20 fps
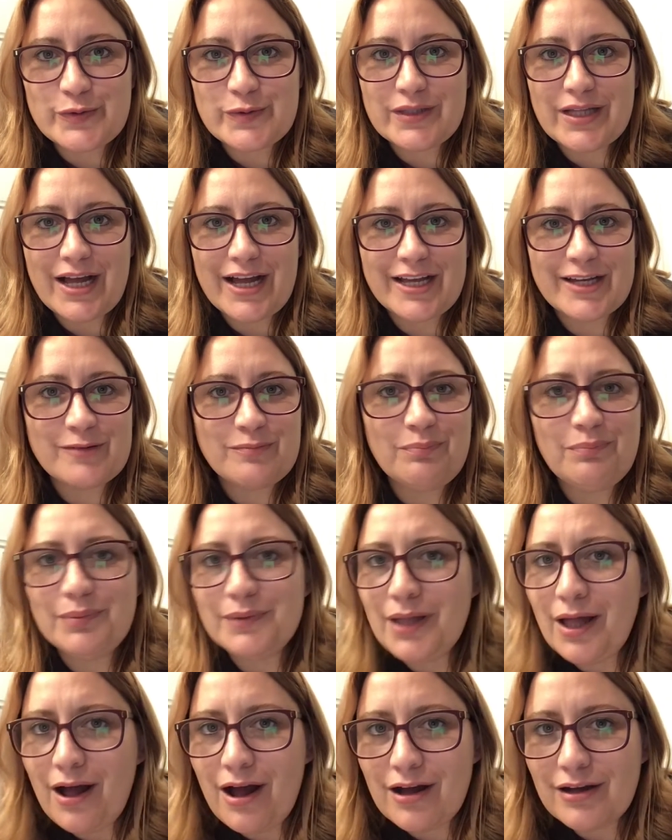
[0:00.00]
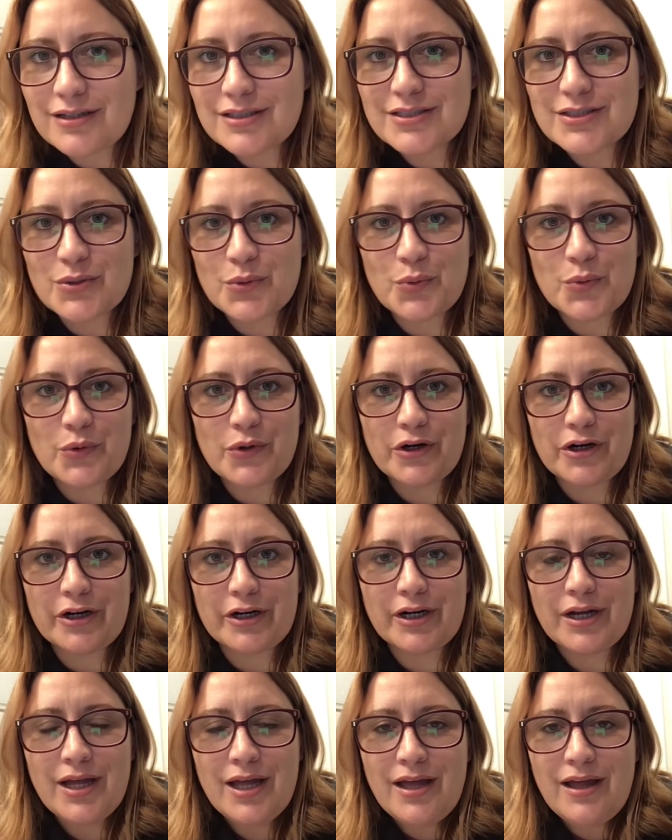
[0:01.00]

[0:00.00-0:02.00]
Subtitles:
like blocks or